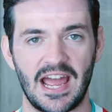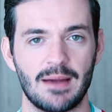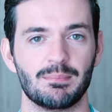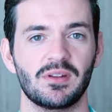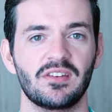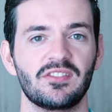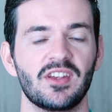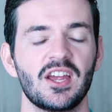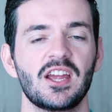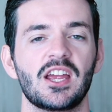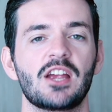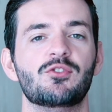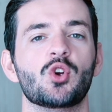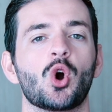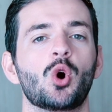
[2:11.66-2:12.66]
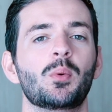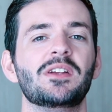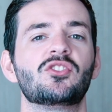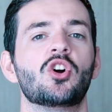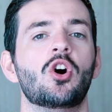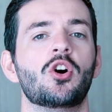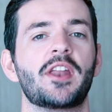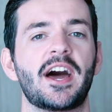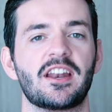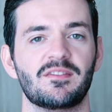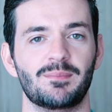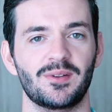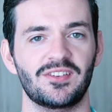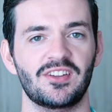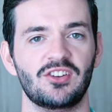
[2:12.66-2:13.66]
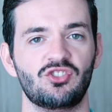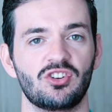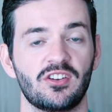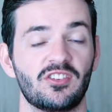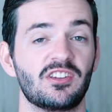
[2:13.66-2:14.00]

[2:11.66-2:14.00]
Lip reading: happens. If you're always caught out of position,